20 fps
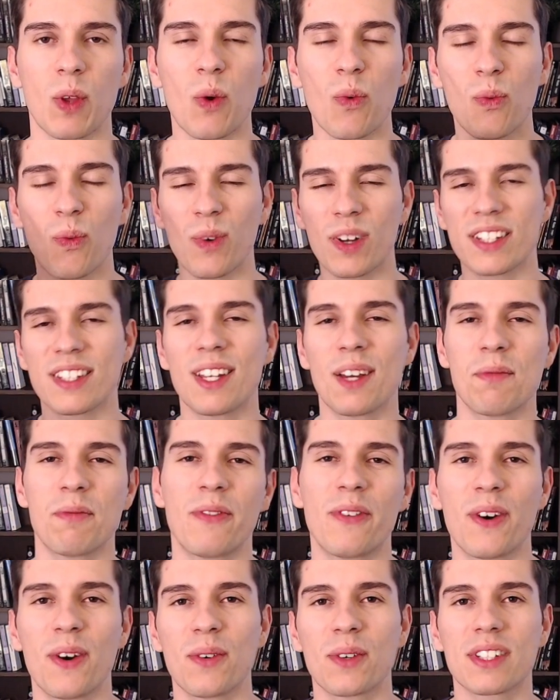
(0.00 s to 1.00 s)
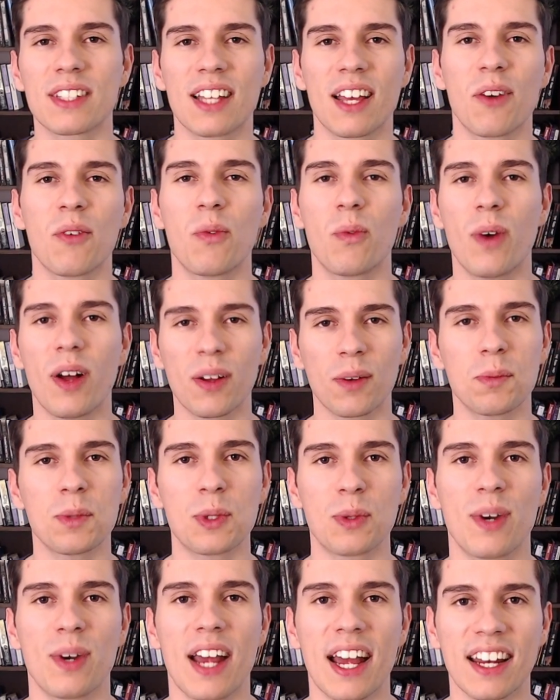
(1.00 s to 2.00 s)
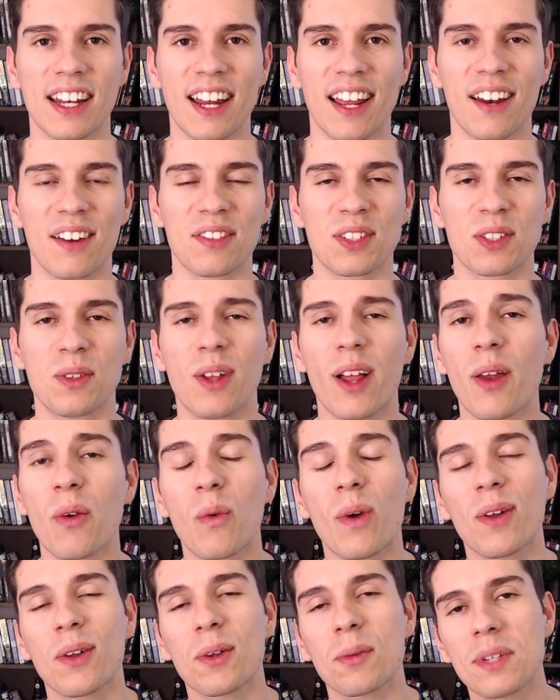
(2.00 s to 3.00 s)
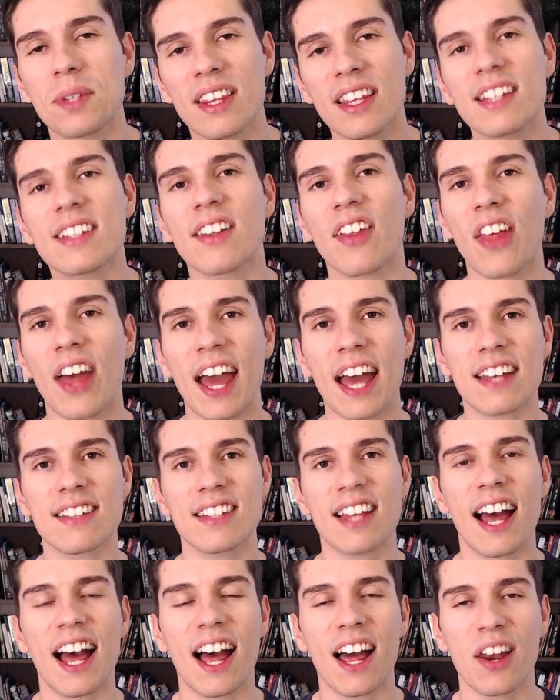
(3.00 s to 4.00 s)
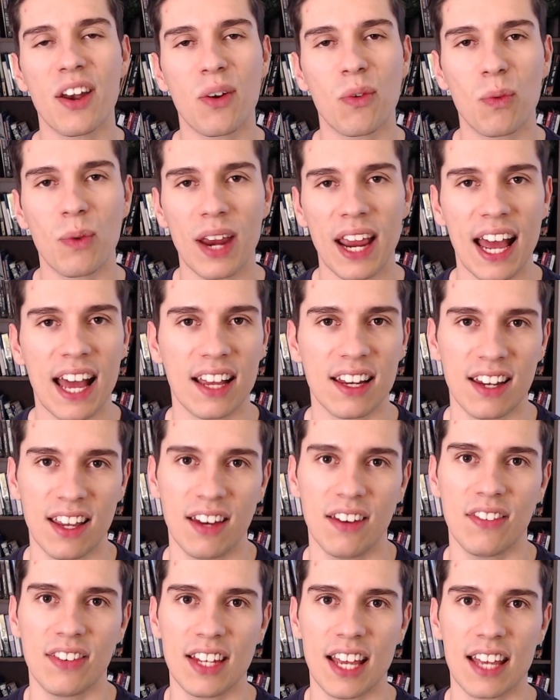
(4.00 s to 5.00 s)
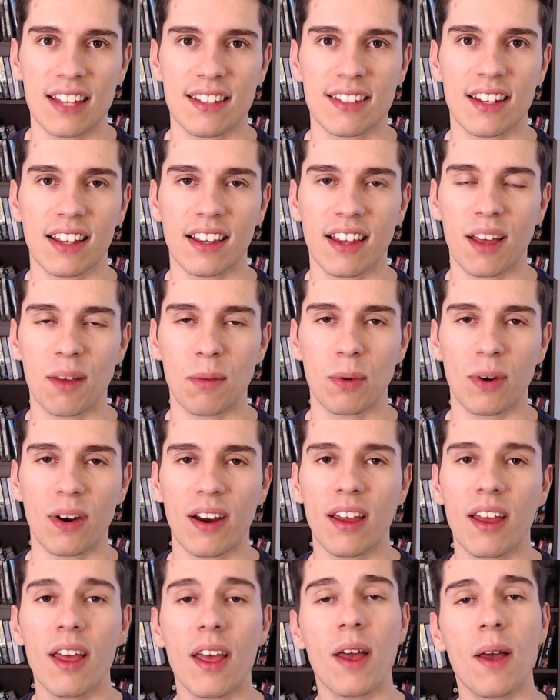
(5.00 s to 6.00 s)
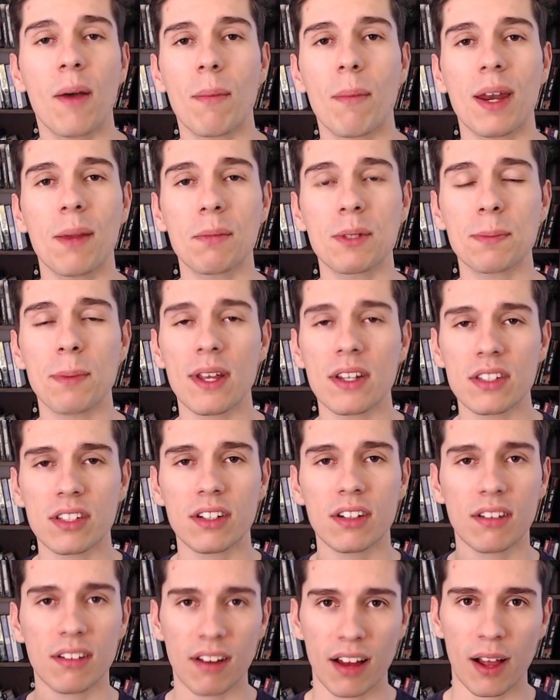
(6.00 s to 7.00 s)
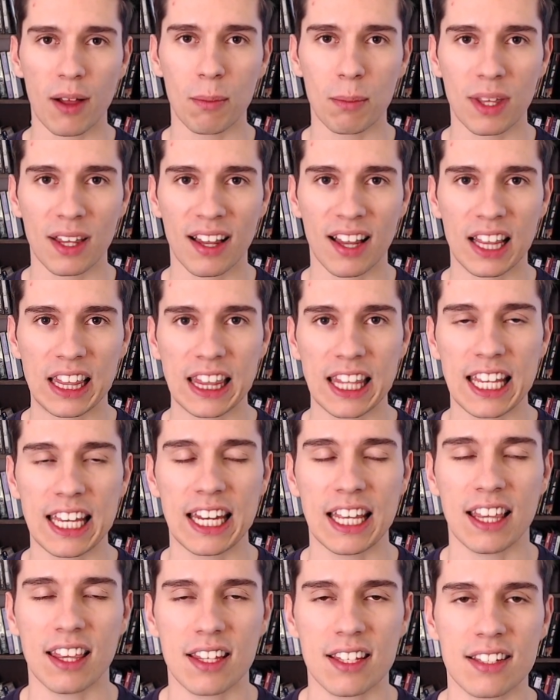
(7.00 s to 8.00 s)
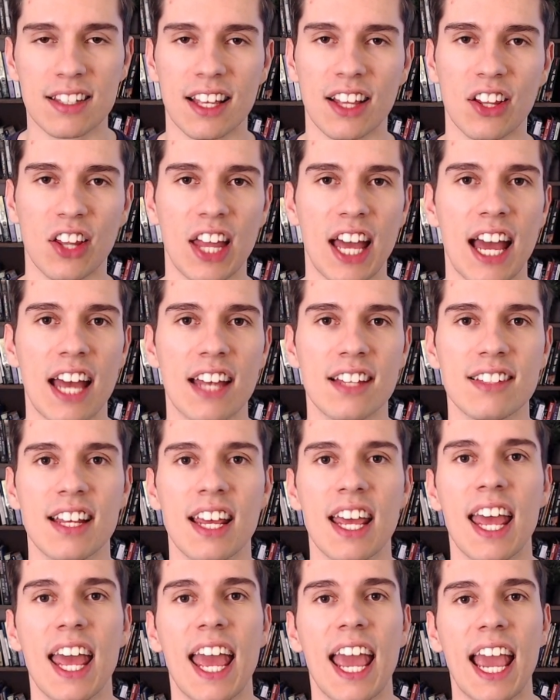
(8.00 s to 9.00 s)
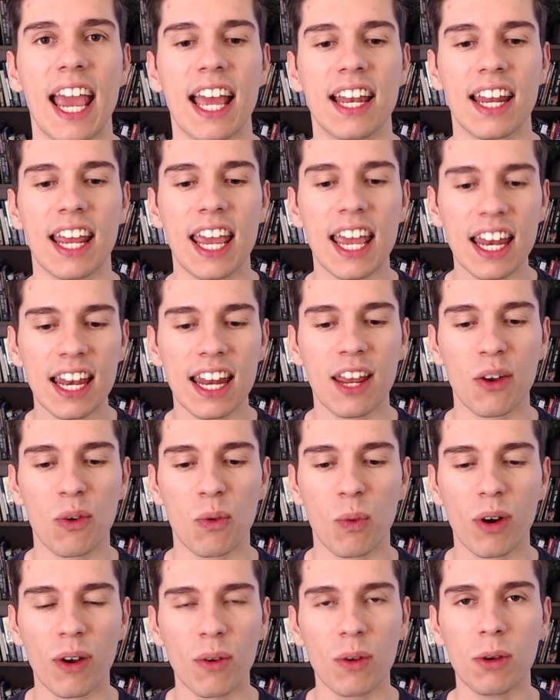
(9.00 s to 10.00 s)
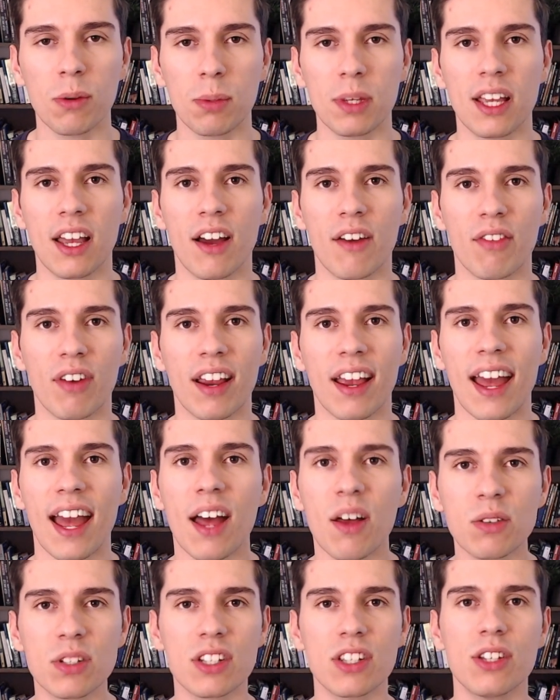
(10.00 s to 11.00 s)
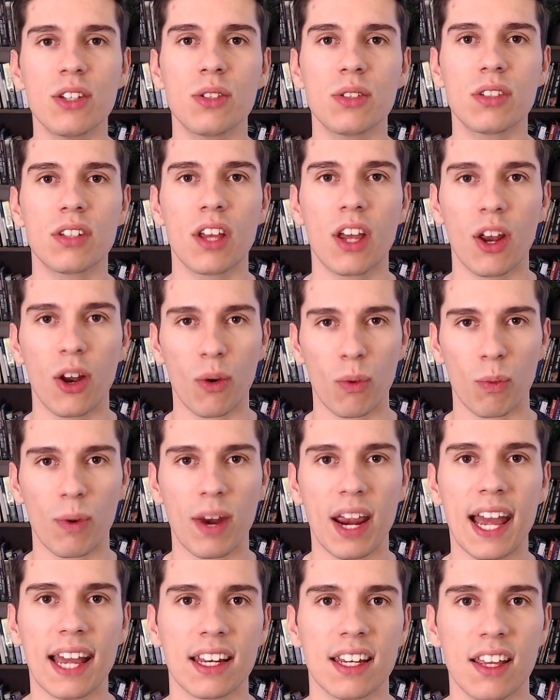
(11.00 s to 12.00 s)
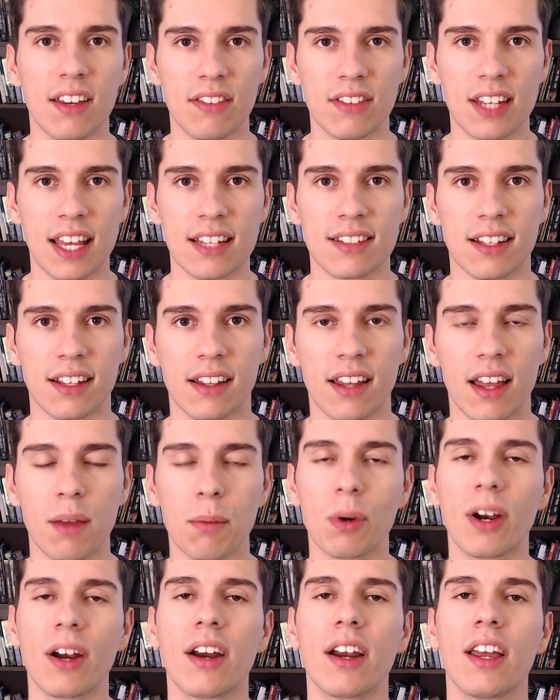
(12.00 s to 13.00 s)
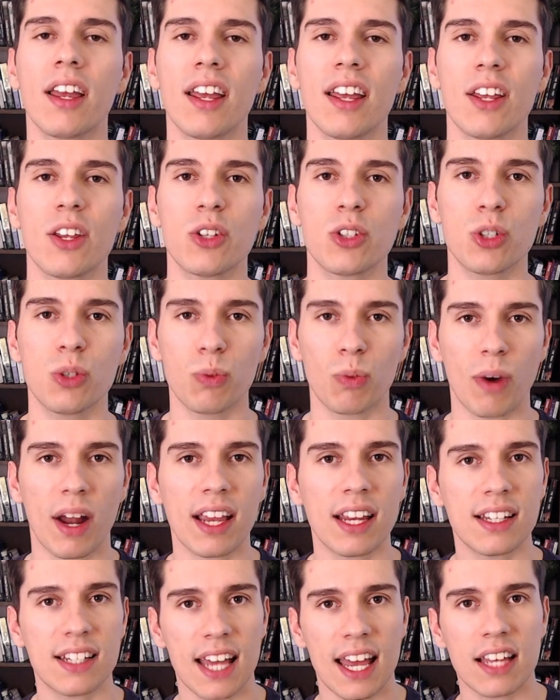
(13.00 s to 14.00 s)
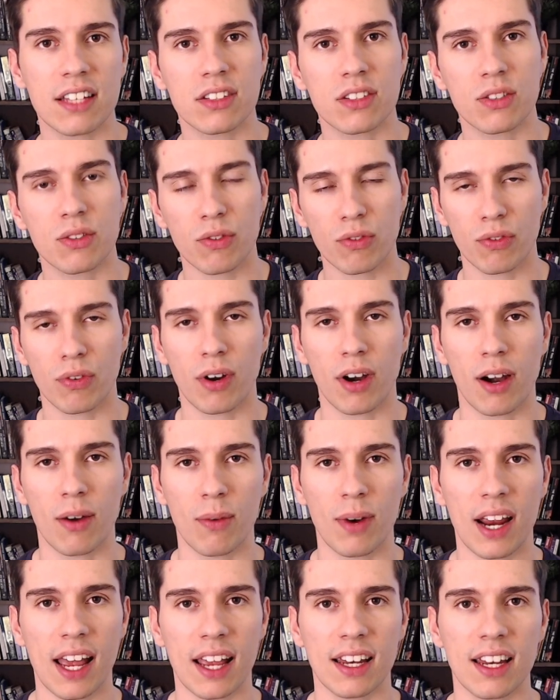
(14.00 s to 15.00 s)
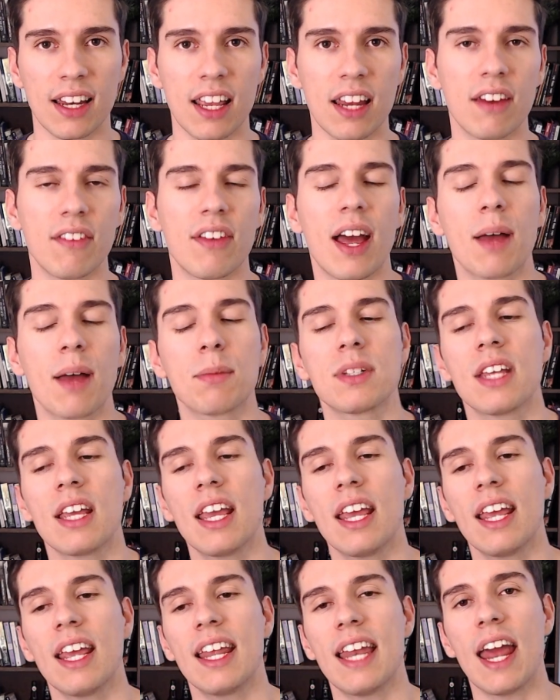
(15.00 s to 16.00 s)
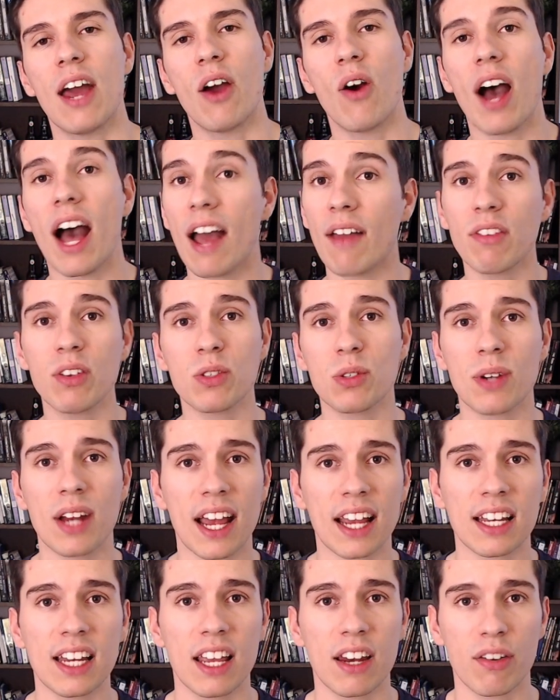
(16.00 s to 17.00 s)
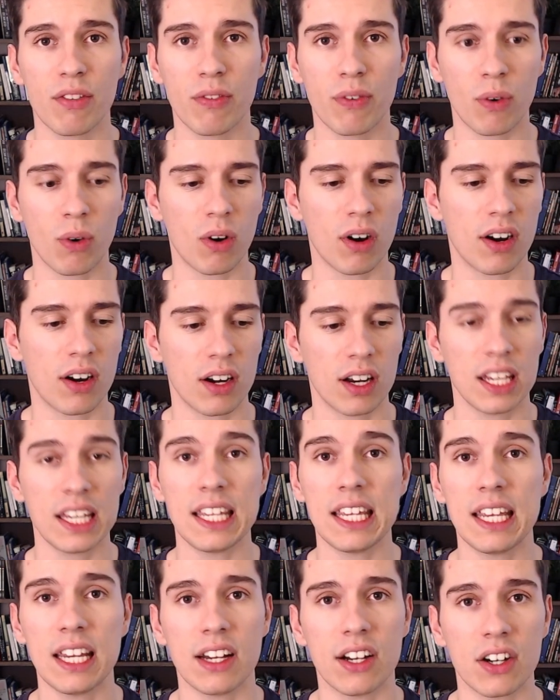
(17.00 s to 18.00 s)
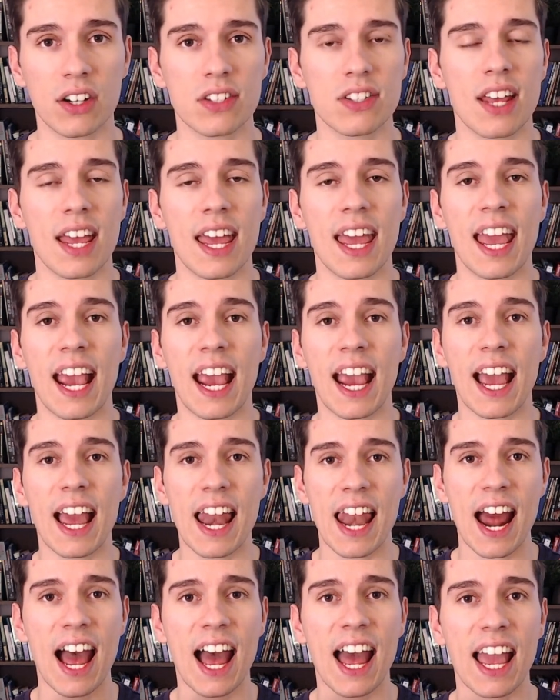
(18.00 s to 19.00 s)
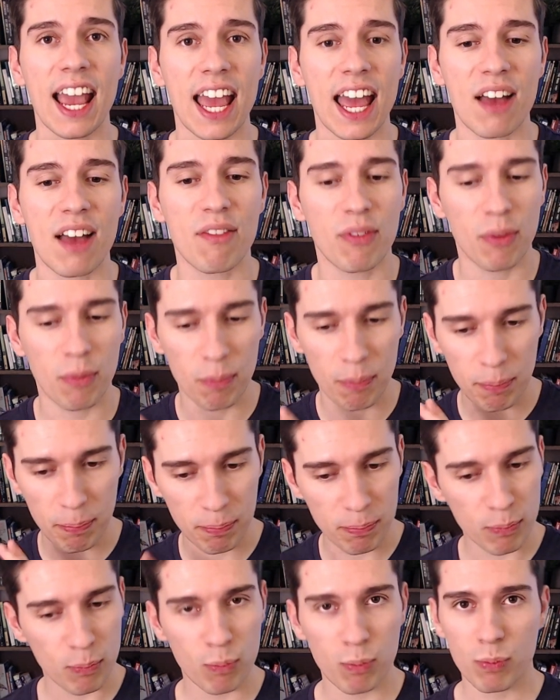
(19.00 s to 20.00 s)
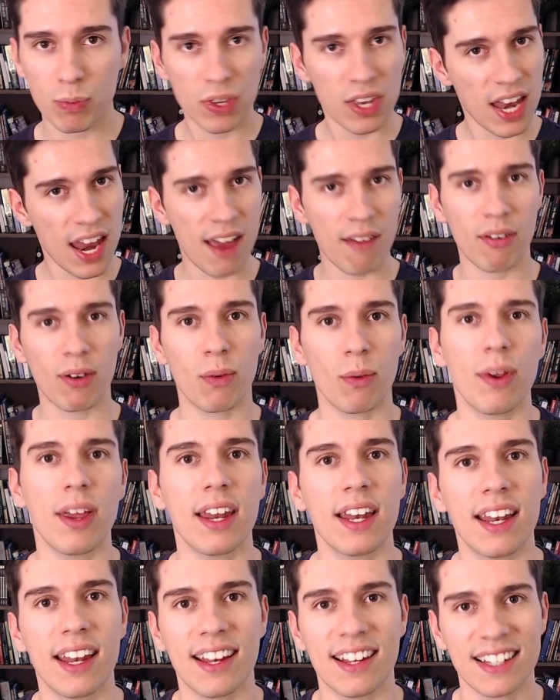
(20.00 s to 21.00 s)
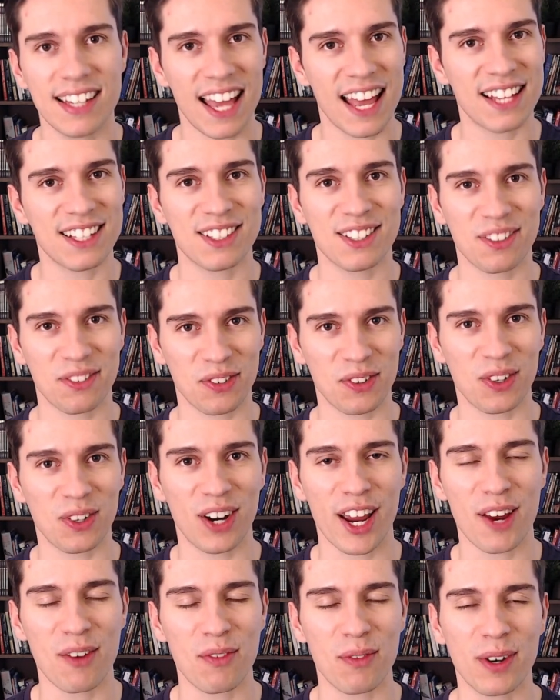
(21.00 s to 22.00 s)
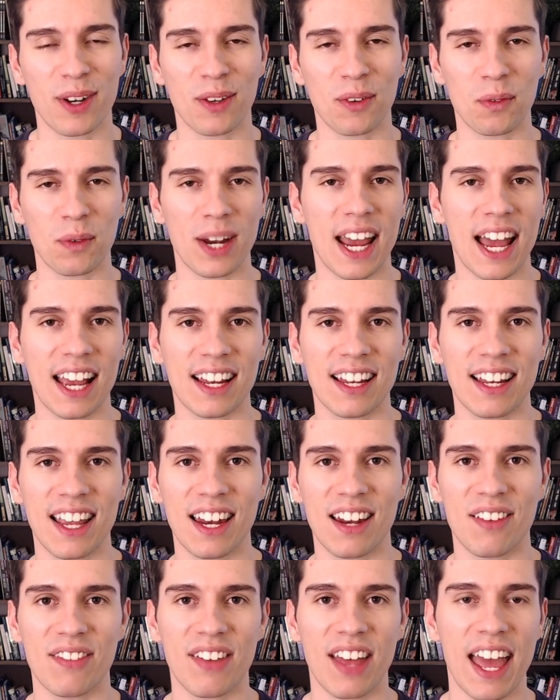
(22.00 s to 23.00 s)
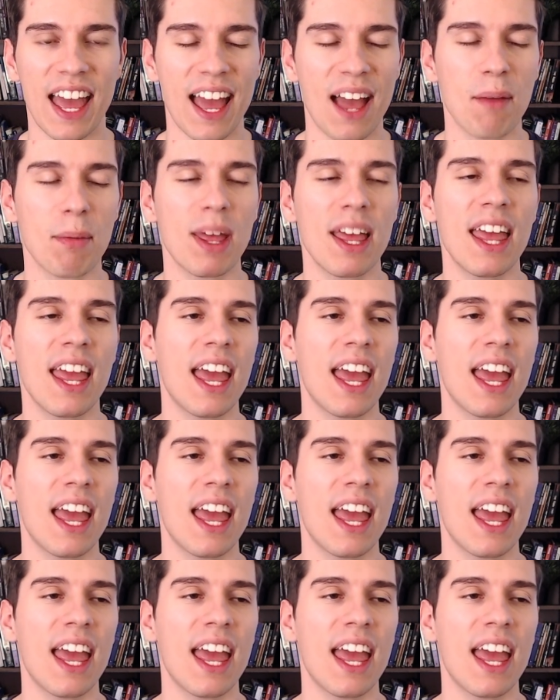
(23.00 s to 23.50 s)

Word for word: What's up, folks? Welcome to React Native School and welcome to this class on React Native Testing Library. My name's Spencer, I'll be leading this class, and in it we're going to be covering how to use React Native Testing Library to write tests for our React Native apps. Now, I've used React Native for years, and I have never written tests for a real React Native app.